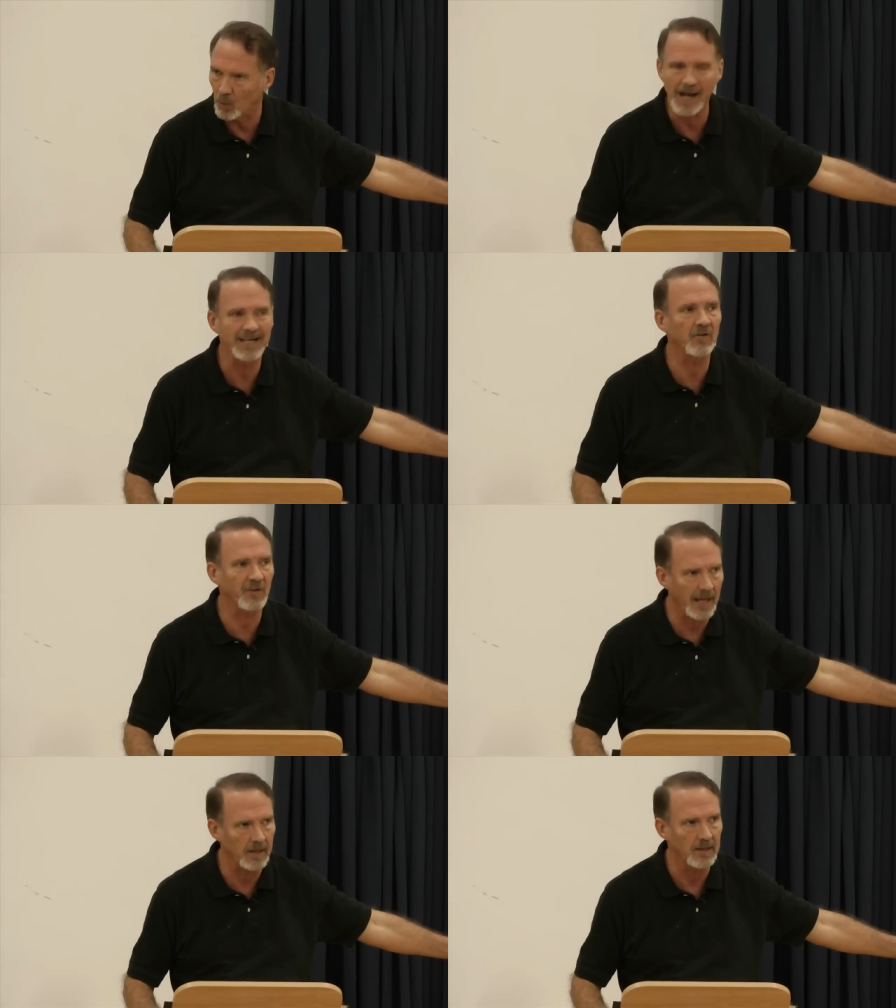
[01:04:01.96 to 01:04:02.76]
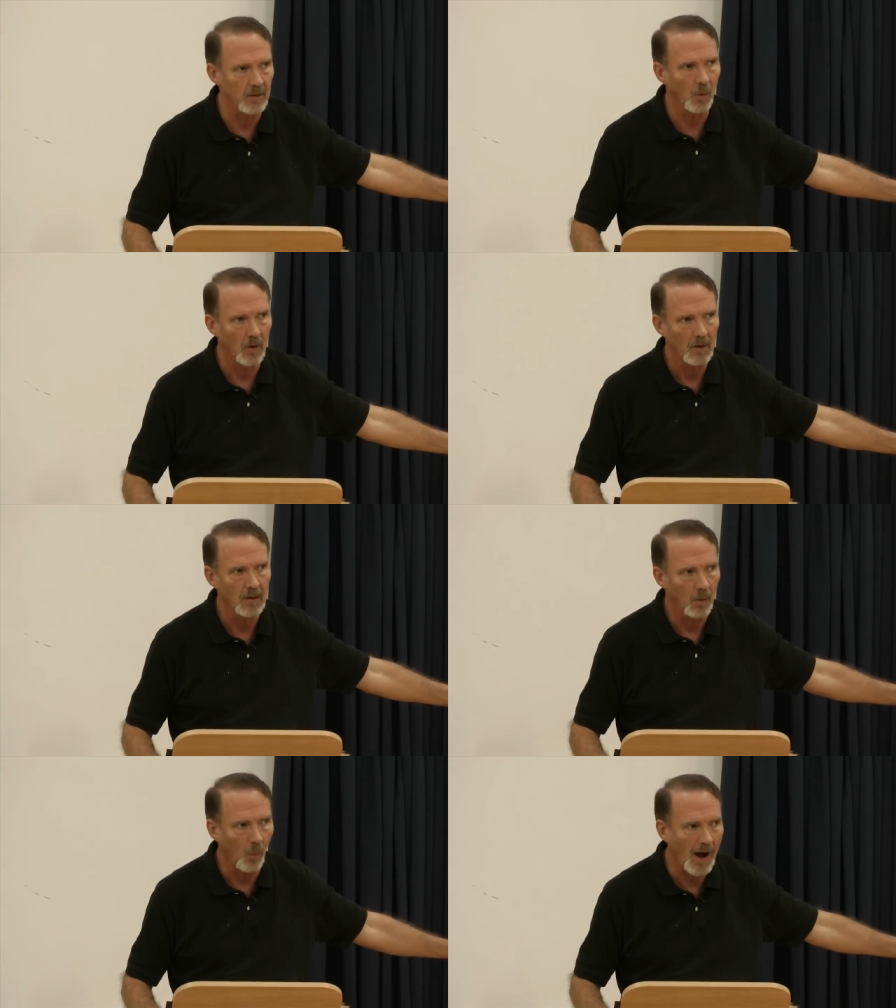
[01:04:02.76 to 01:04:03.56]
Why does
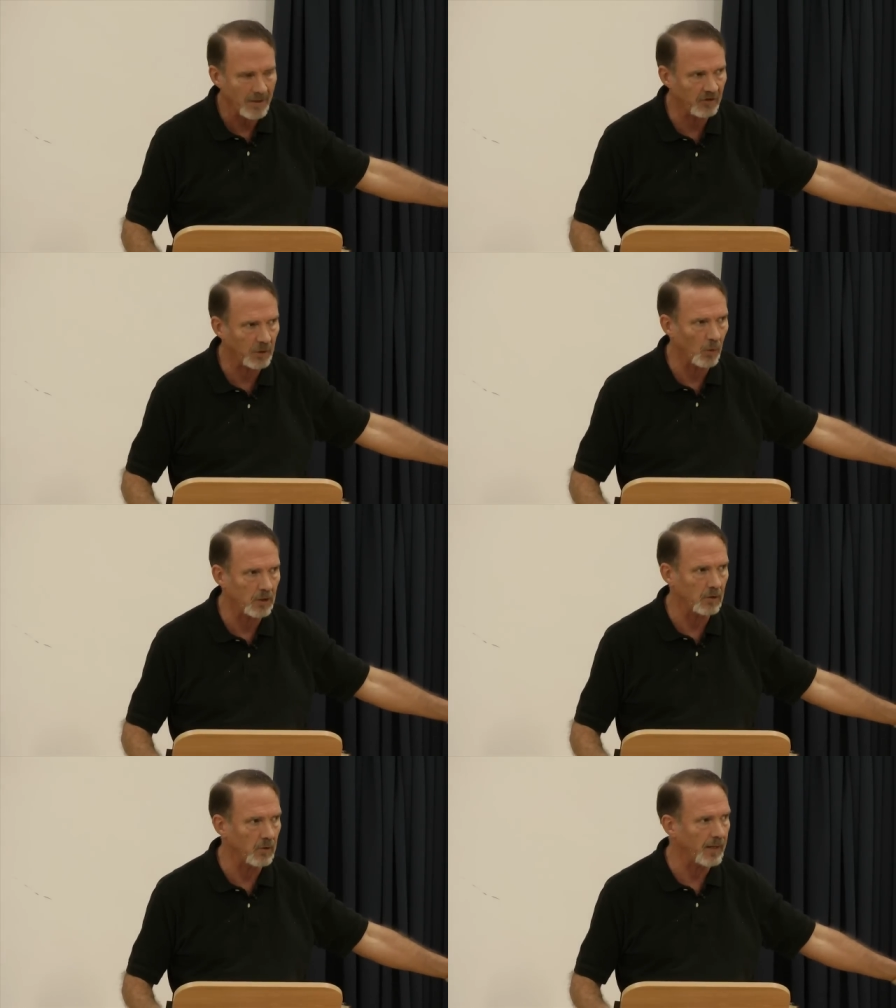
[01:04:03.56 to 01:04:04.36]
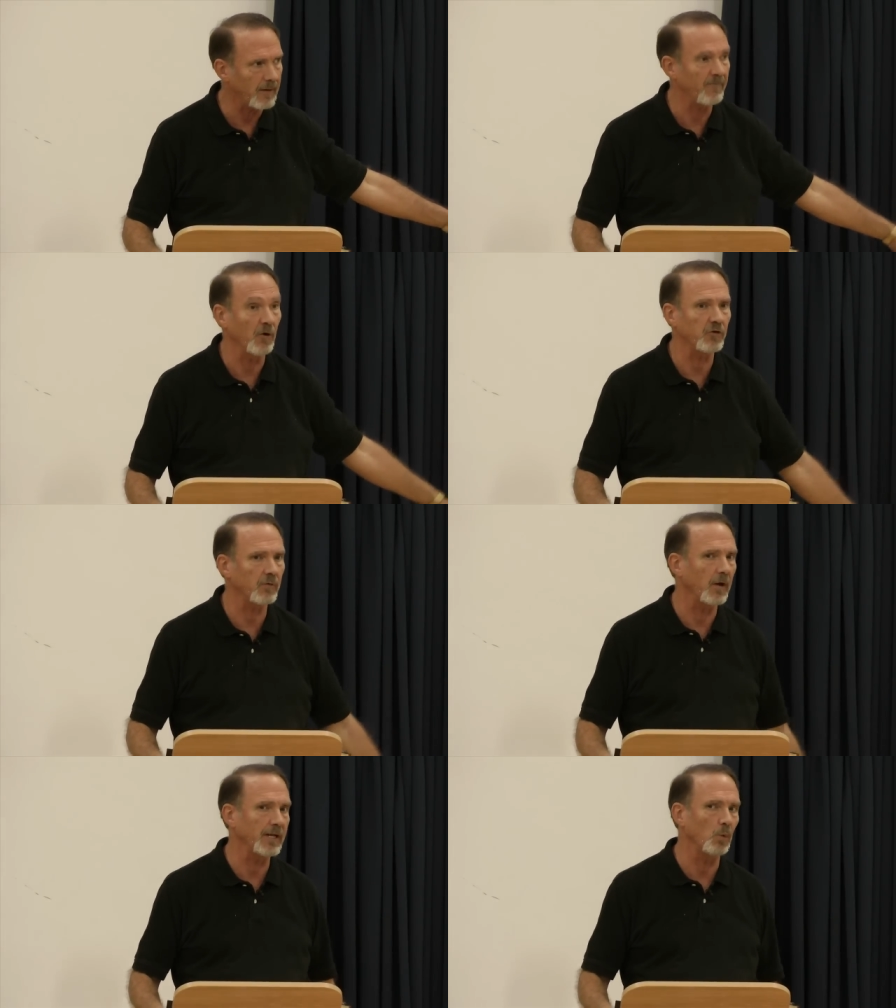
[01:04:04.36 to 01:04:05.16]
he want to do that? First
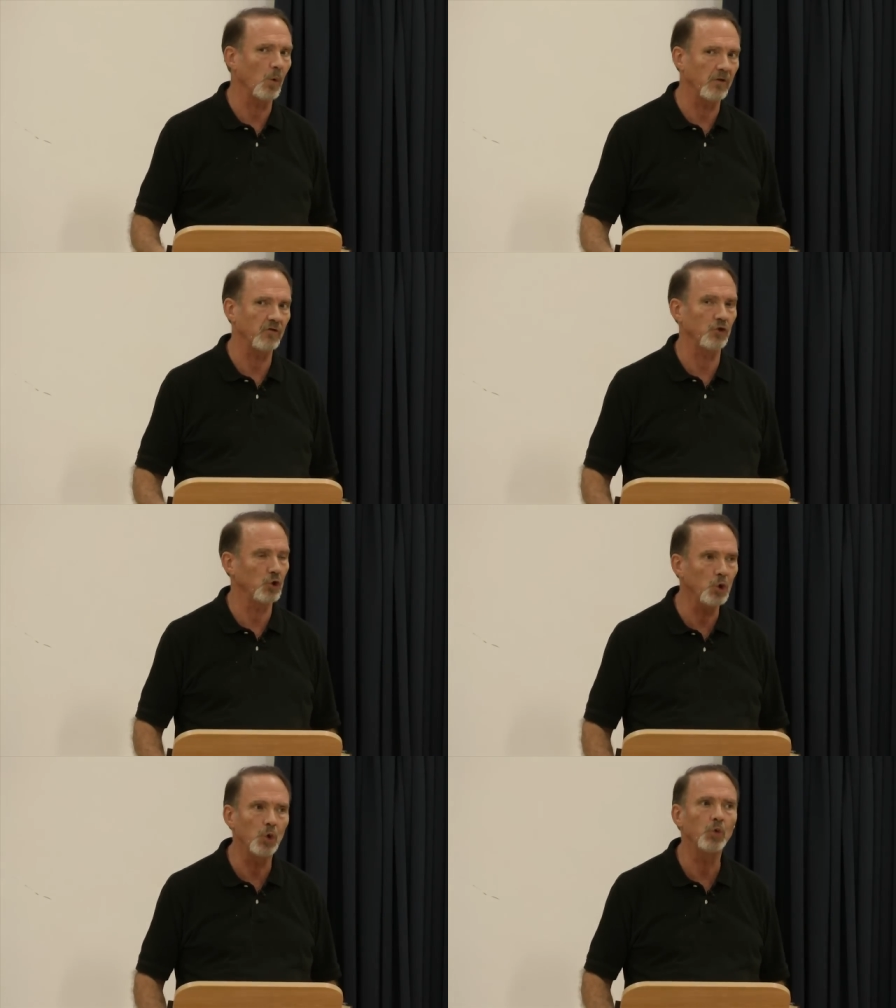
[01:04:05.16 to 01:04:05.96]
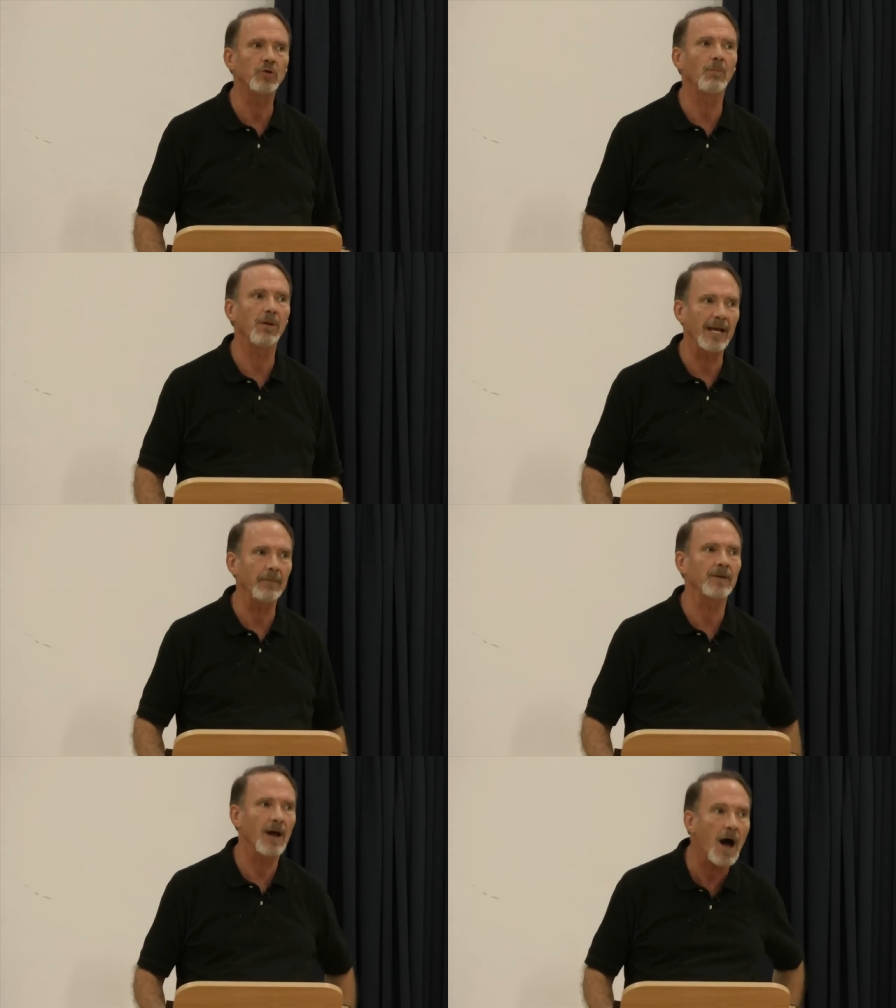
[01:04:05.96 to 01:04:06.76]
of all, he wants you to
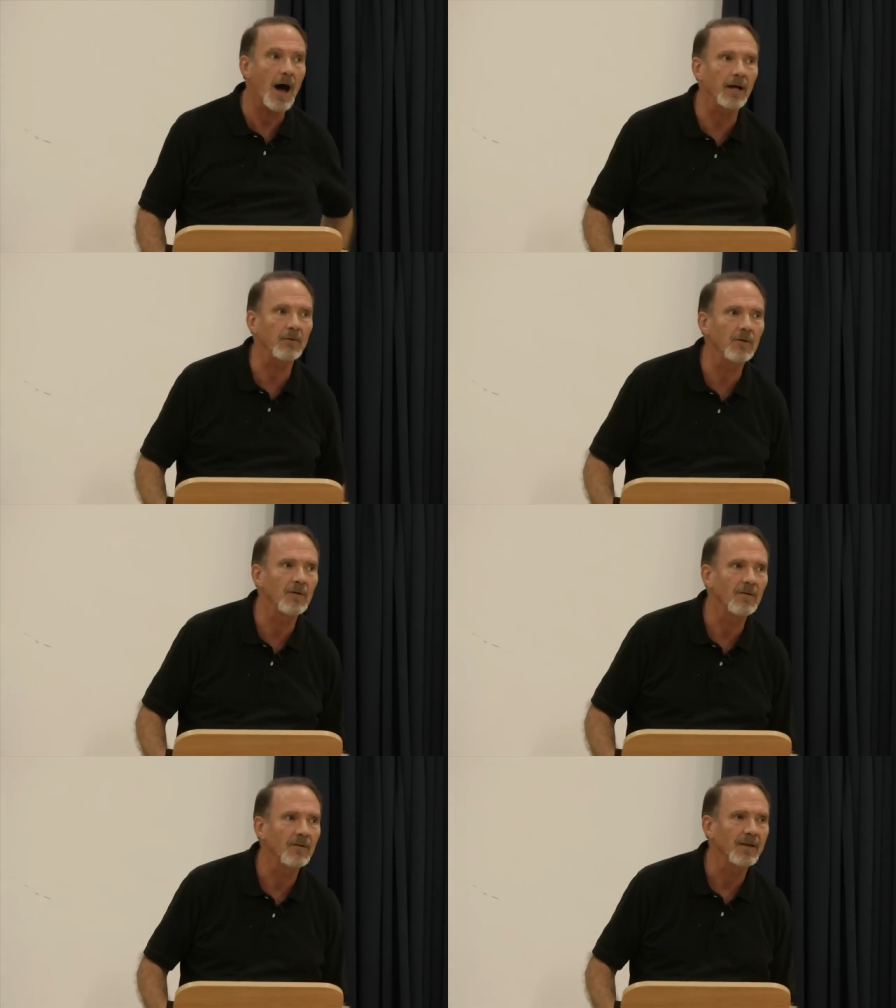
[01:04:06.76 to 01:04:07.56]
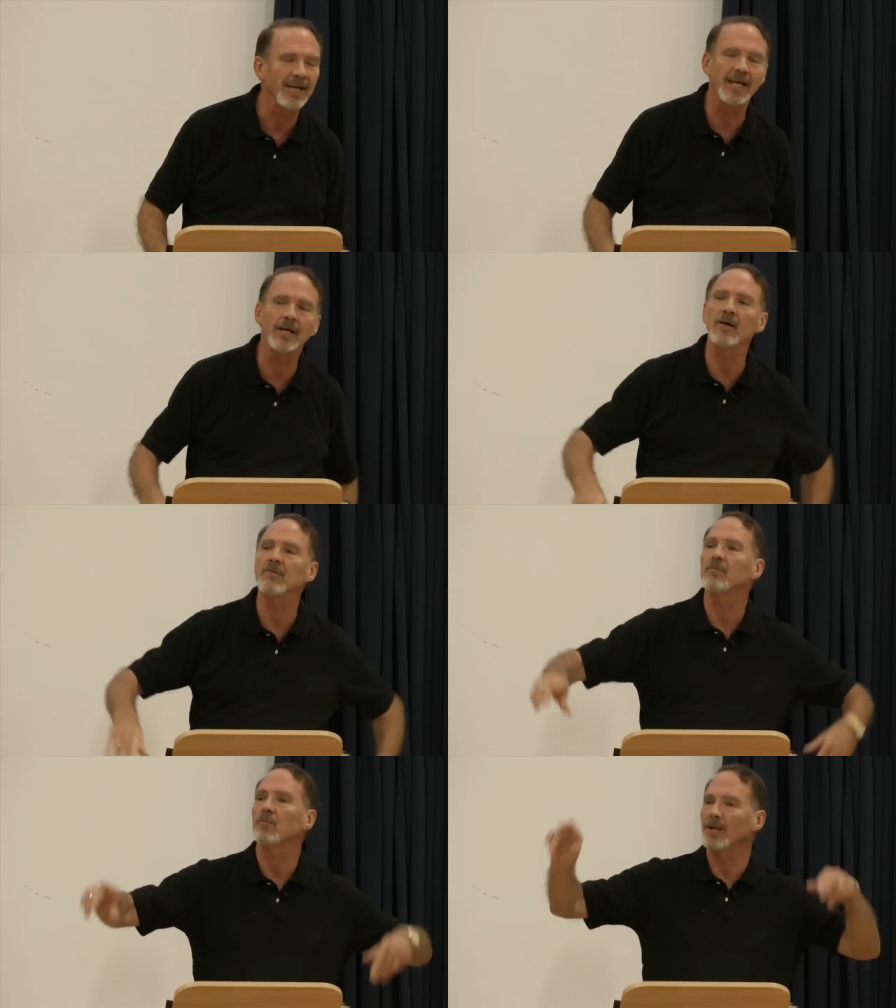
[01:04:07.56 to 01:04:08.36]
blame God in a
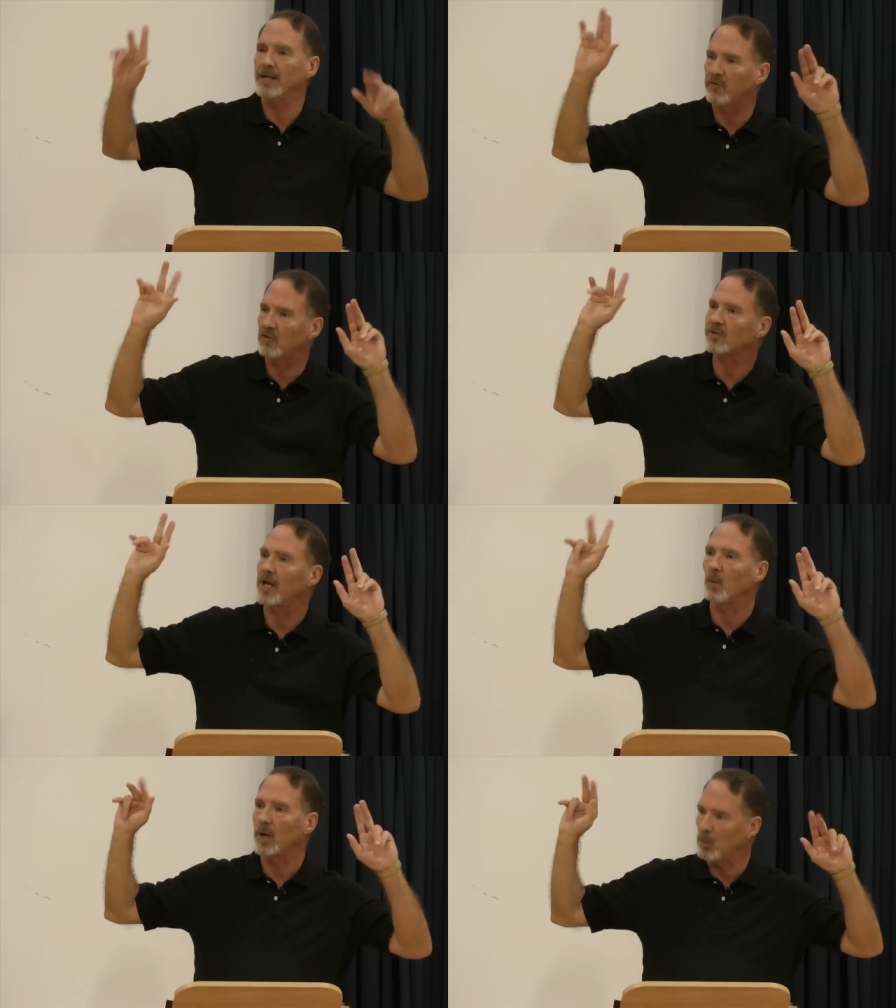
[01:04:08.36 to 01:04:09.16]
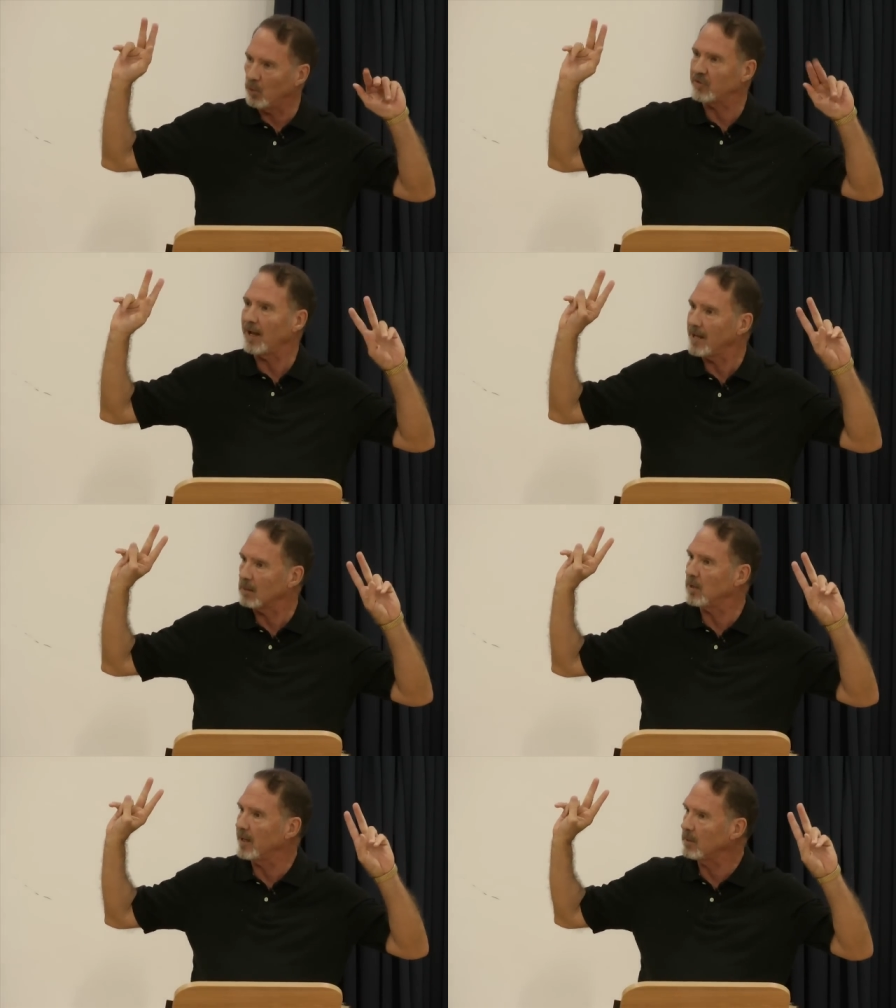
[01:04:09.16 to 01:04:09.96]
religious kind of way. It won't sound
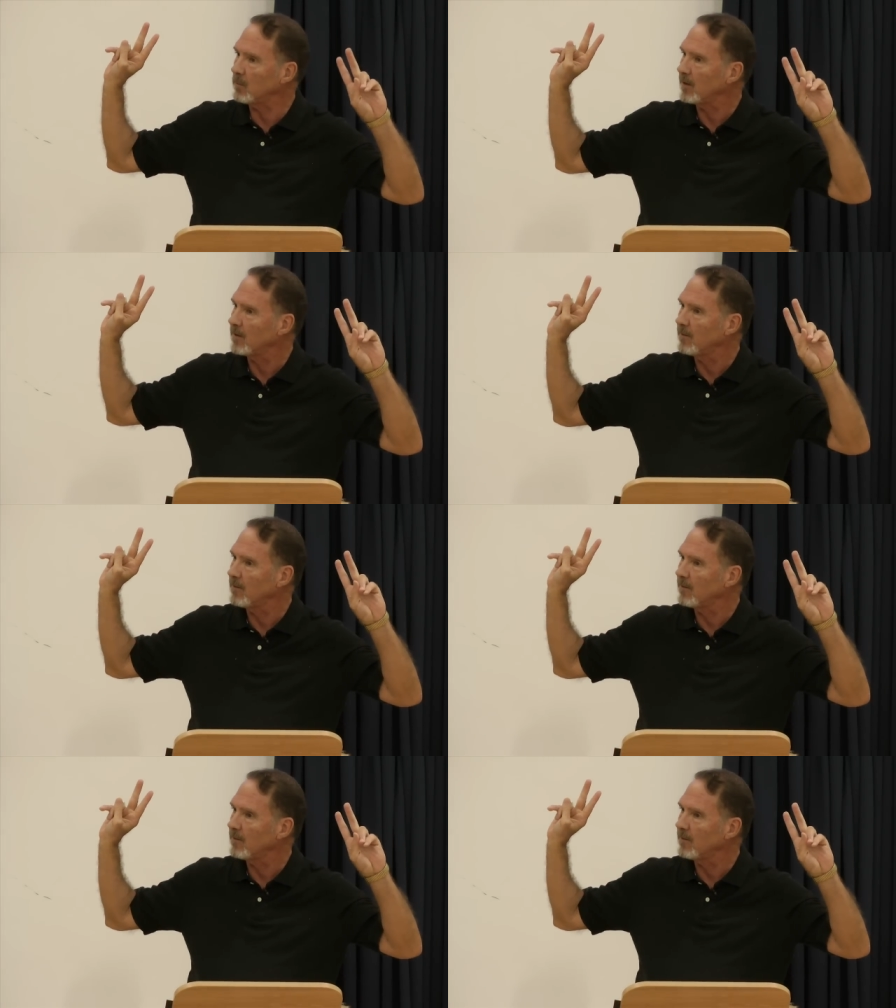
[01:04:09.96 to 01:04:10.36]
like blame.